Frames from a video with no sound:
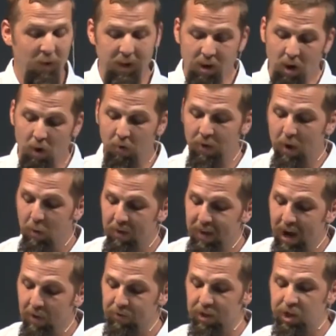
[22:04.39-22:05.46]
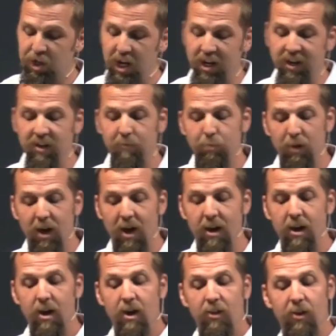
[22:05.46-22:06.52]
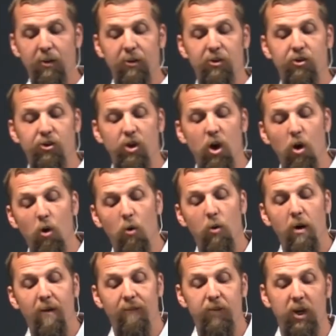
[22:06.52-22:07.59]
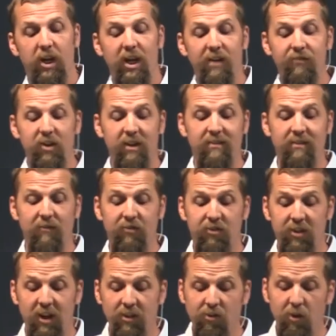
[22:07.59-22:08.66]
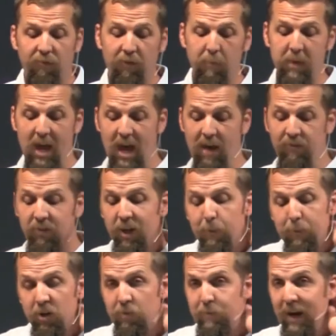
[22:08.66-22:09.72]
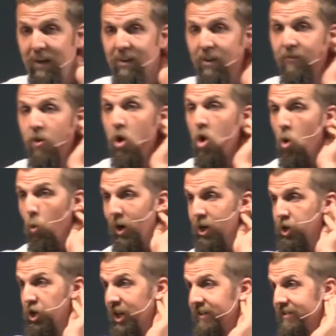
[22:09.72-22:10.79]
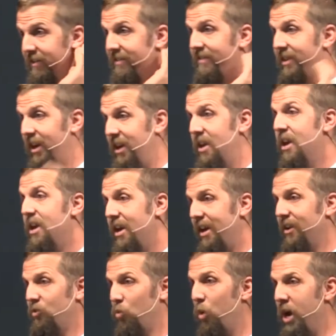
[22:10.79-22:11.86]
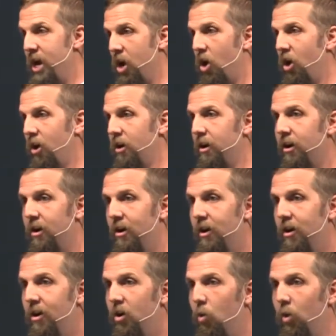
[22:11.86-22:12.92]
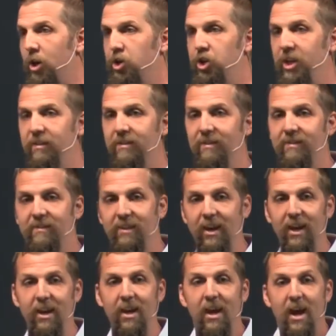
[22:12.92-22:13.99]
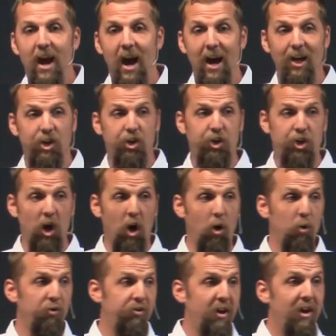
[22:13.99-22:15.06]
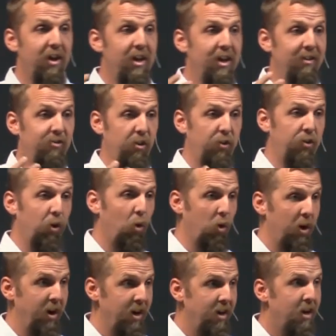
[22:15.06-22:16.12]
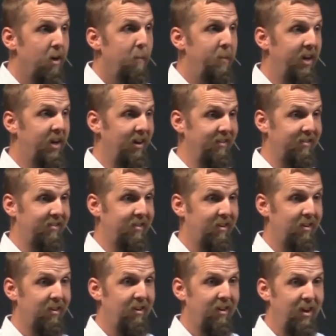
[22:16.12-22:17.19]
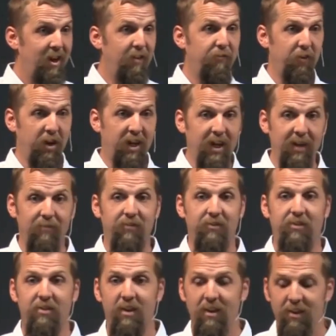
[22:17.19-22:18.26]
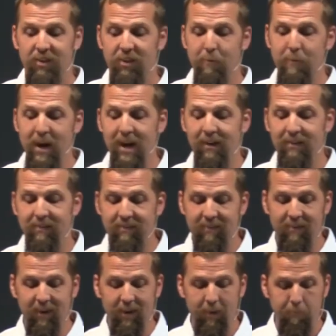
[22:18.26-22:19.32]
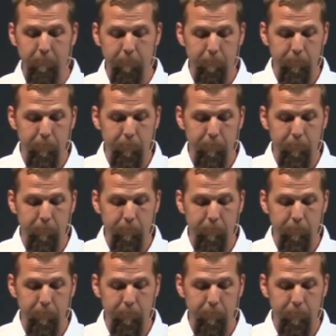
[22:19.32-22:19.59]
we know that without the shedding of blood, there is no forgiveness of sin. So, from the heavenly perspective, what Jesus did is way harder. What Jesus did uh, shows his authority because he forgives the man's sin.